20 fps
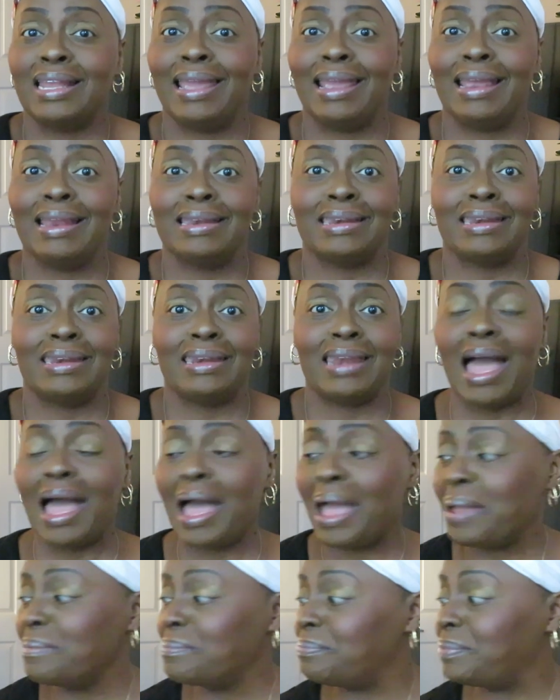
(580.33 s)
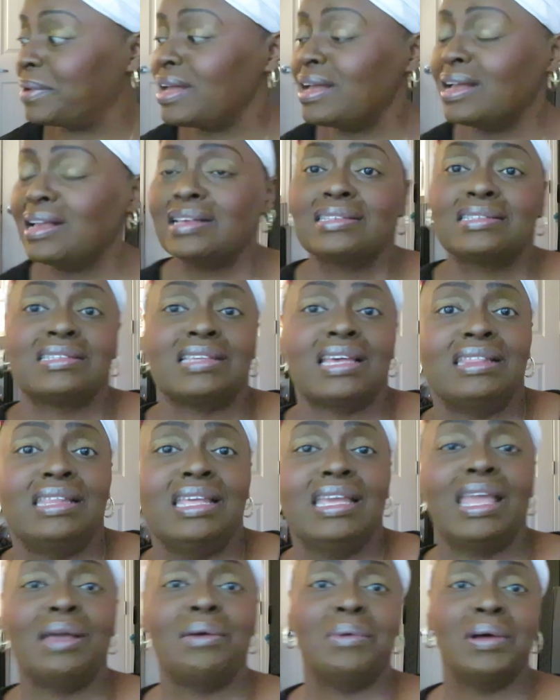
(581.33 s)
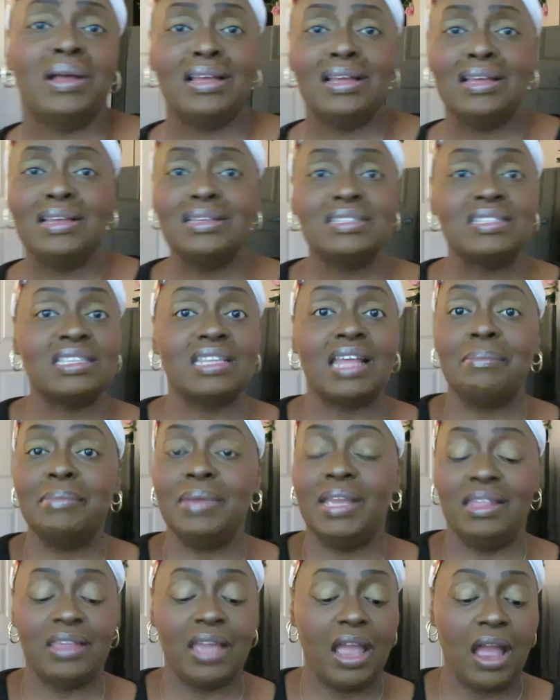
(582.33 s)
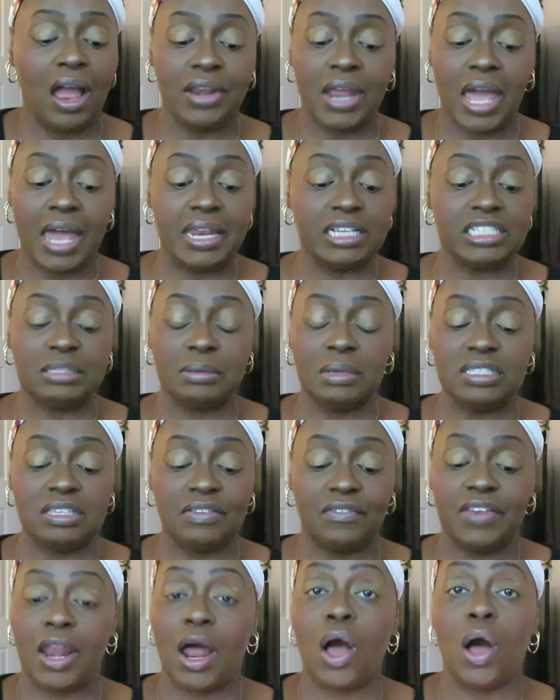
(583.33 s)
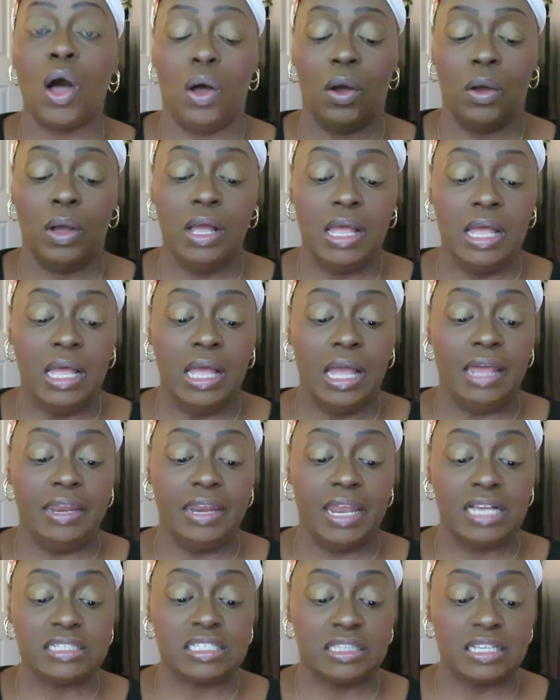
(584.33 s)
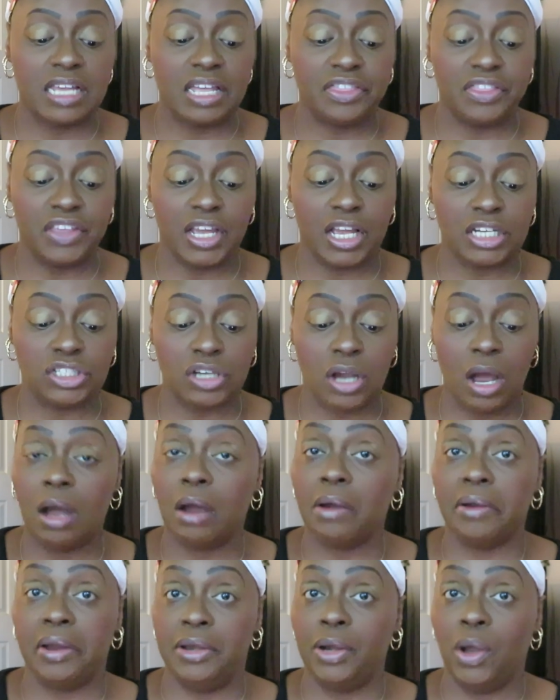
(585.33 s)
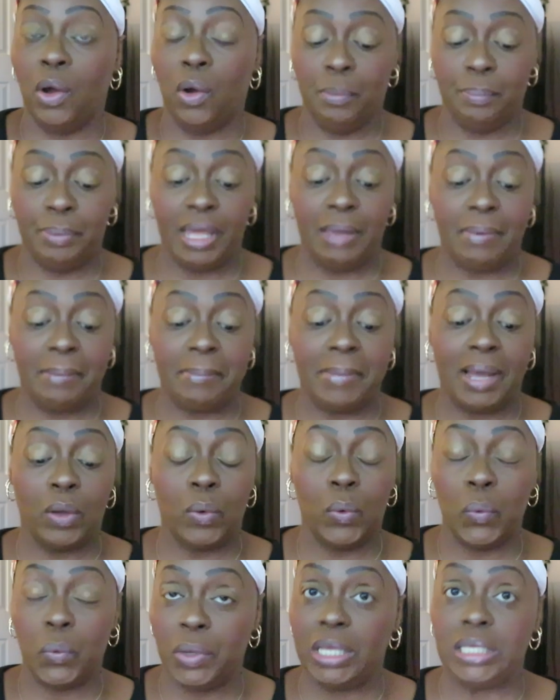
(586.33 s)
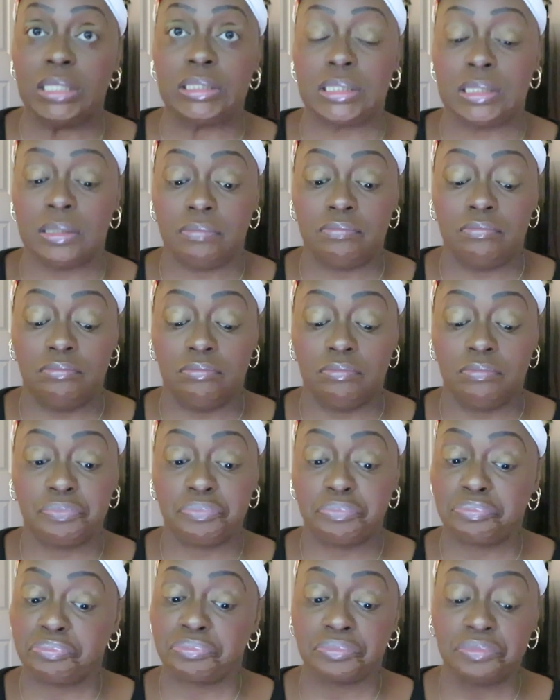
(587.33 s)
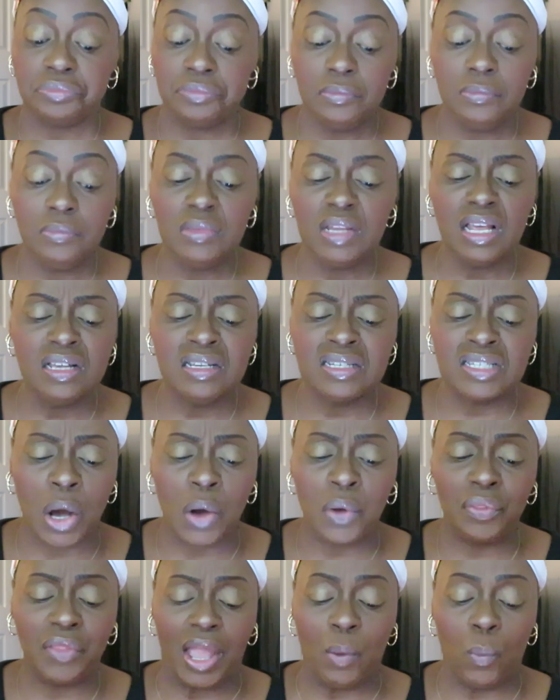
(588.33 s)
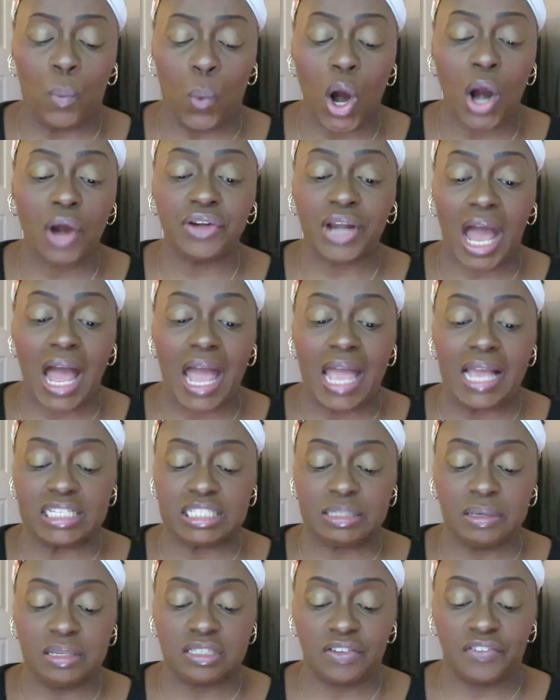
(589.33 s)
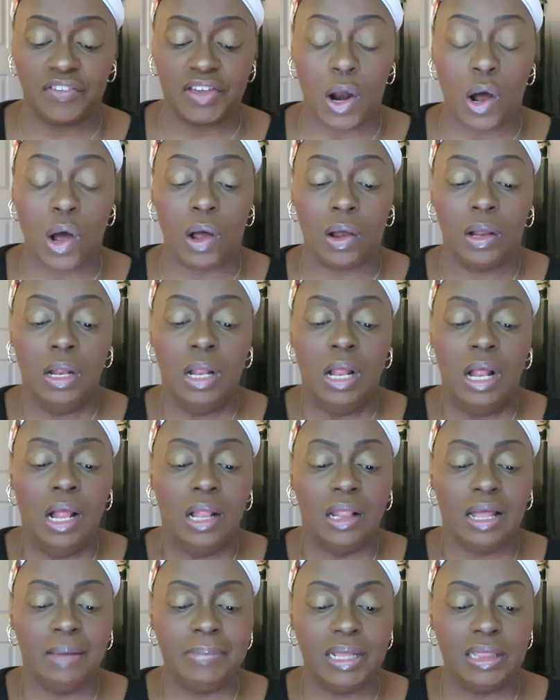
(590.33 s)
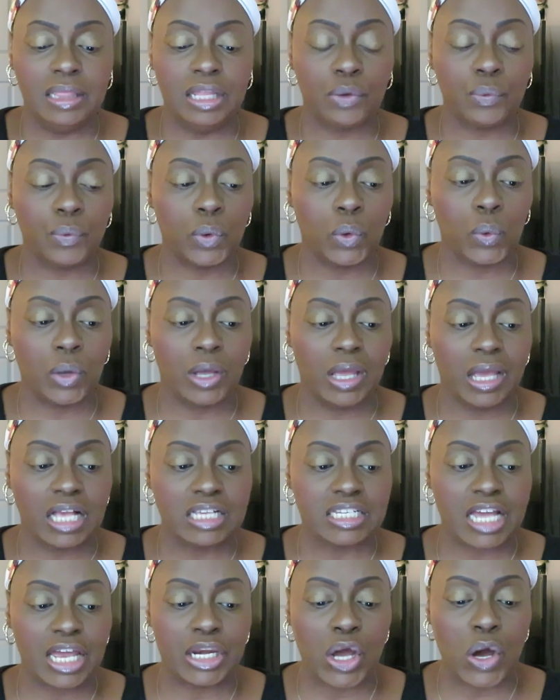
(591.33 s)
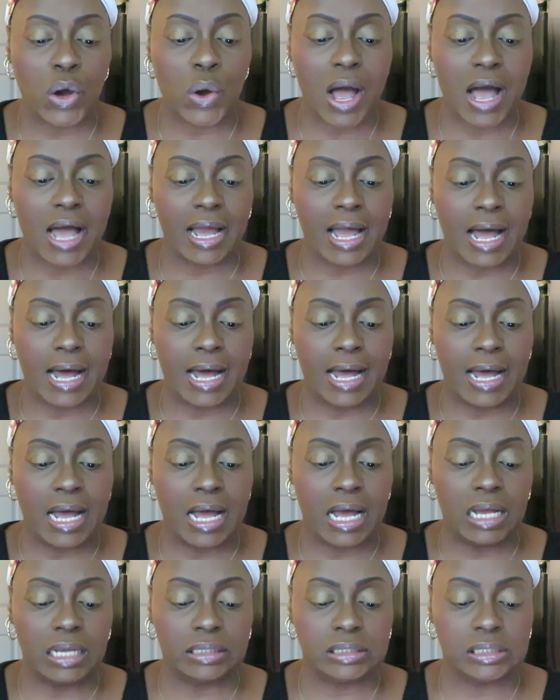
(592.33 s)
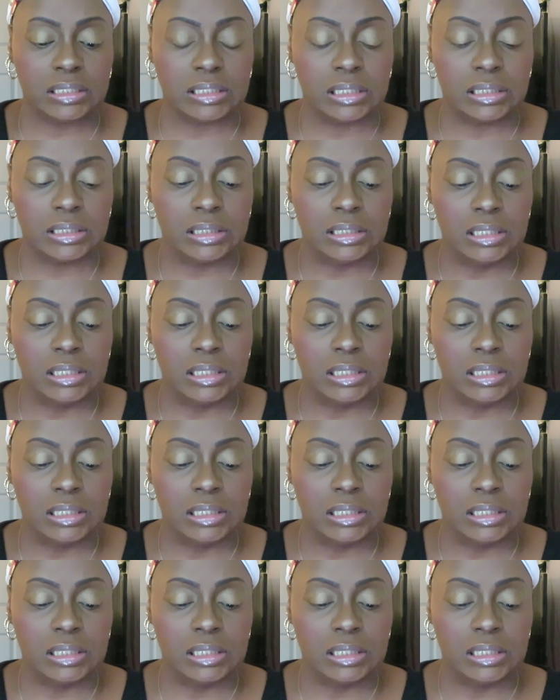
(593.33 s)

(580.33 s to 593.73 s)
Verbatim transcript: eight, nine bucks, I think it was. I mean, they are not expensive at all. And that's another thing because y'all already know I don't play about my coins. So they were not expensive at all. Let me look real quick because I know I got